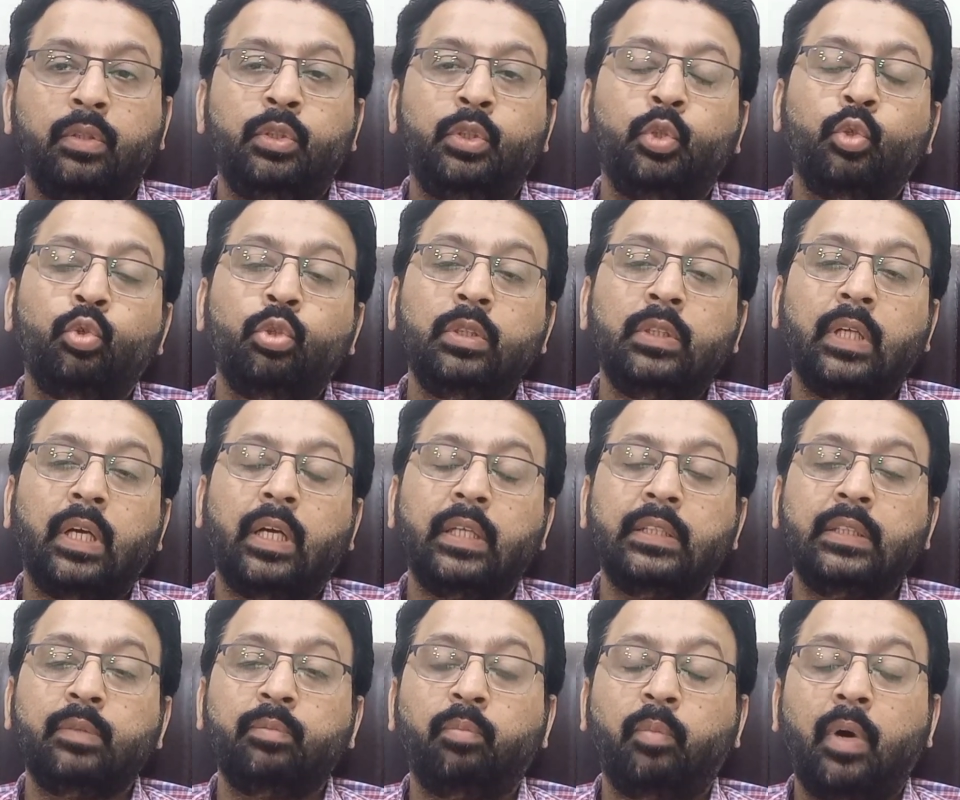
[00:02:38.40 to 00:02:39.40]
Use
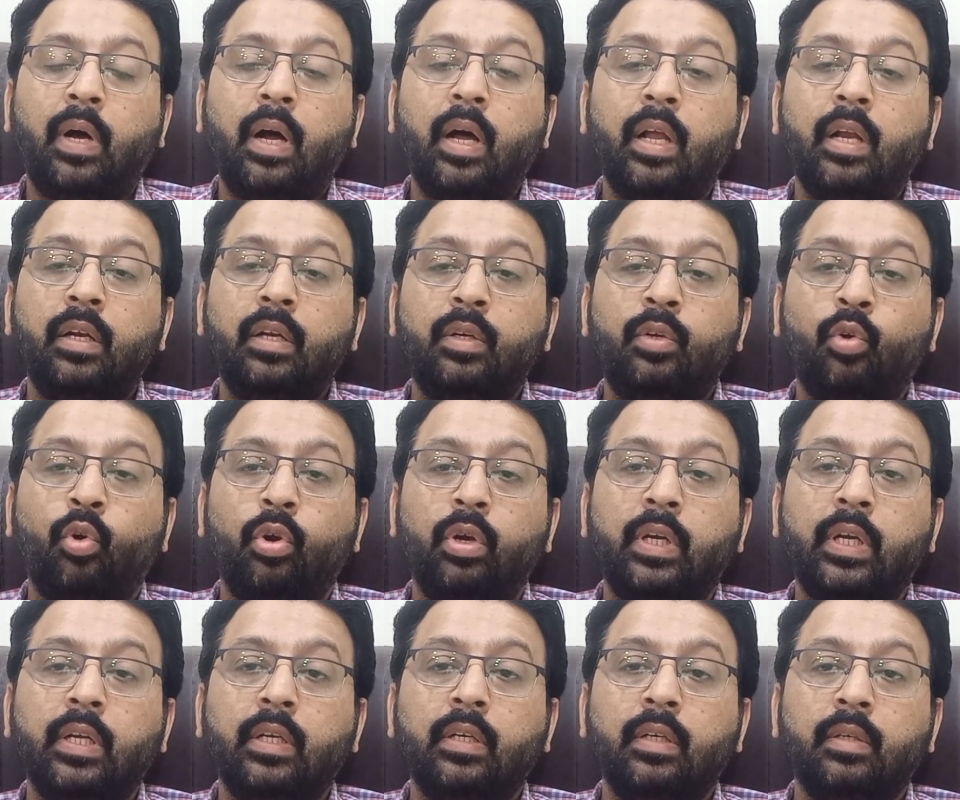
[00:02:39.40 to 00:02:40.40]
a small
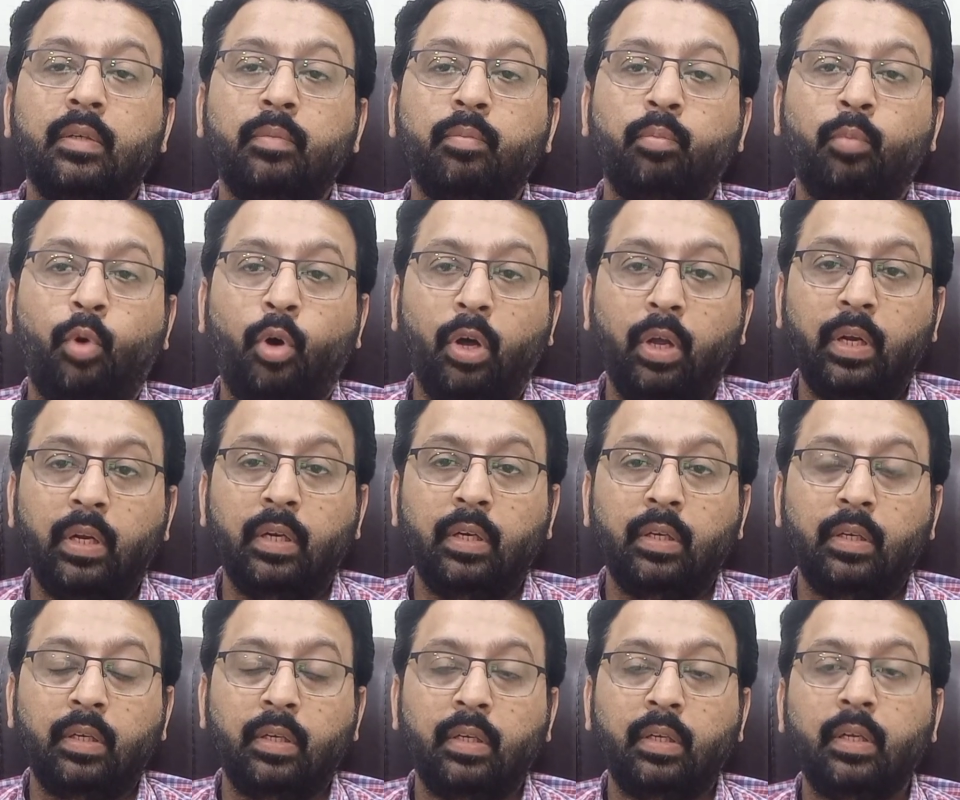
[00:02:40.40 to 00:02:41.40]
cotton
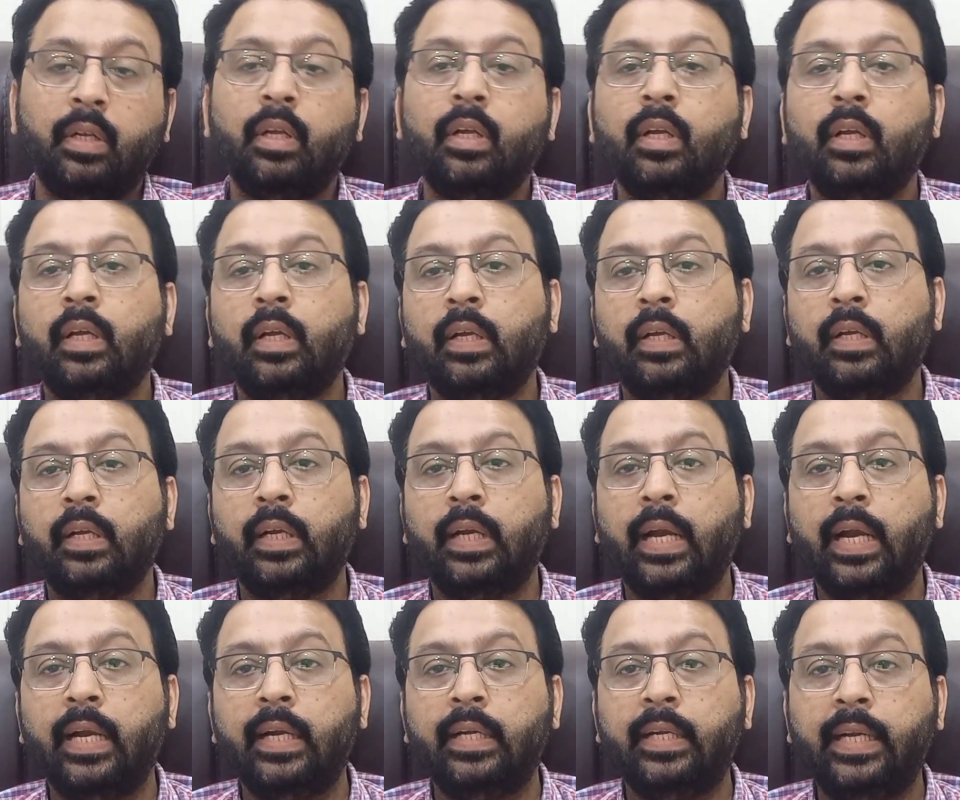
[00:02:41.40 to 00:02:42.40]
ball
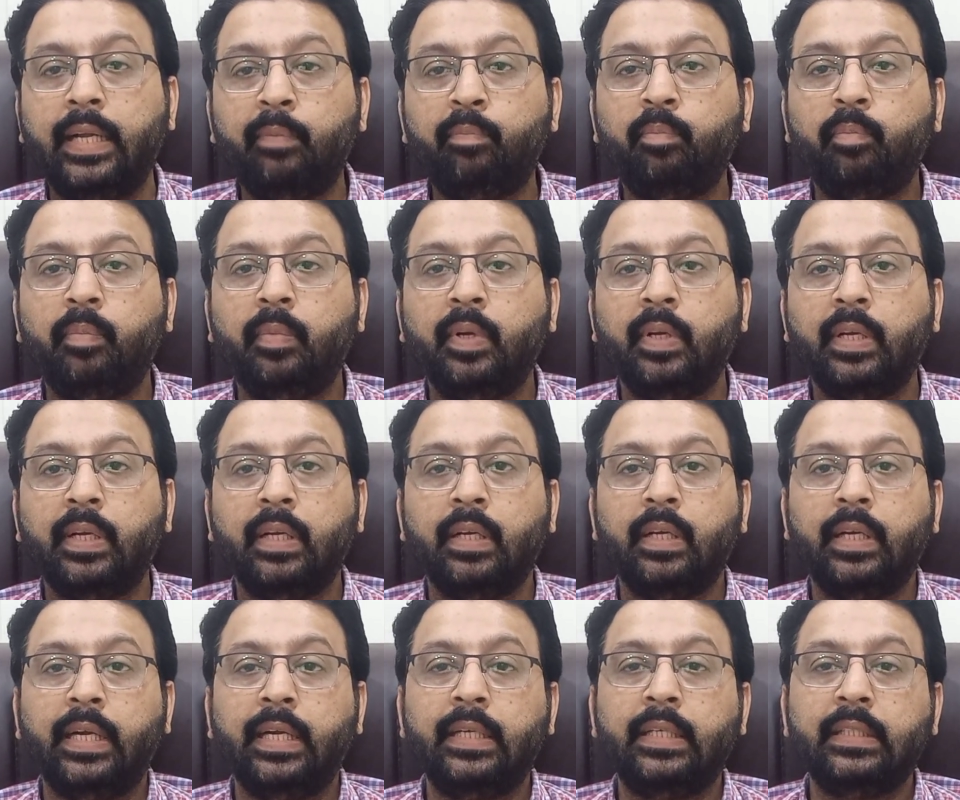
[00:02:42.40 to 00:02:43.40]
and dip
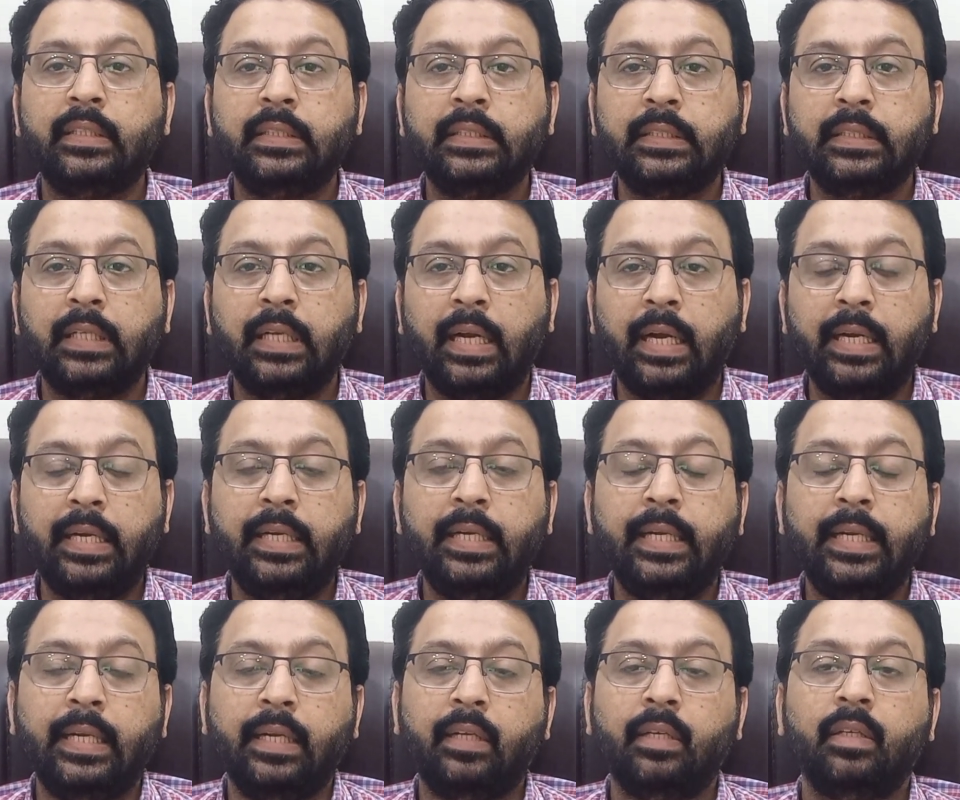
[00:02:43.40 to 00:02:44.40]
it
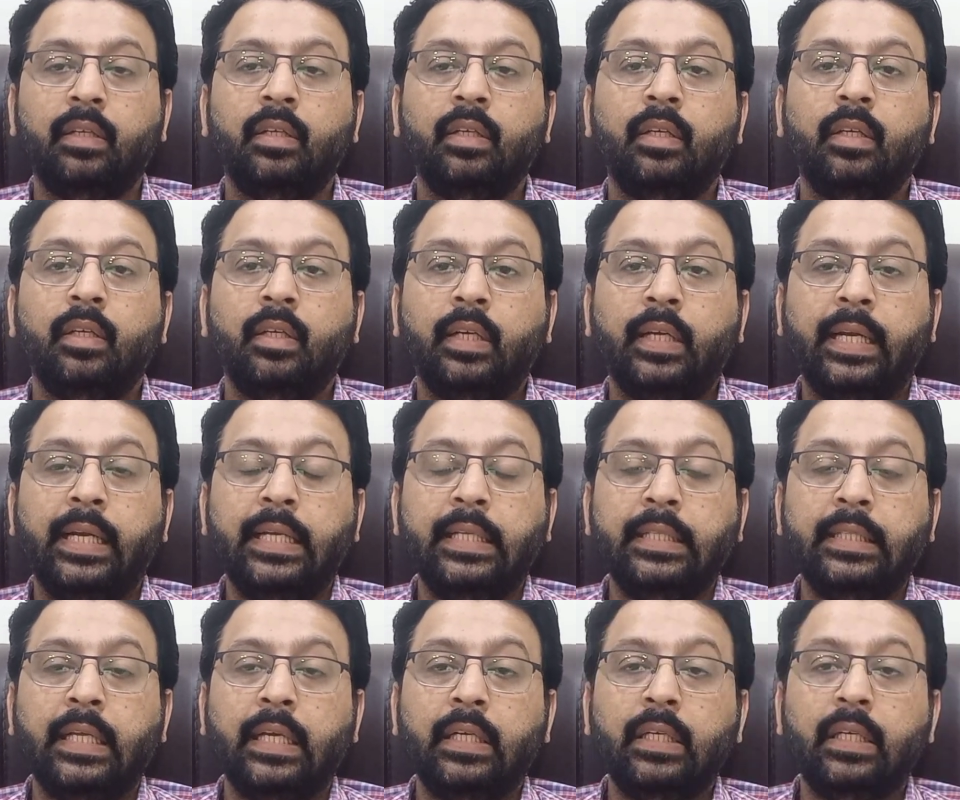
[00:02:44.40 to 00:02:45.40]
slightly in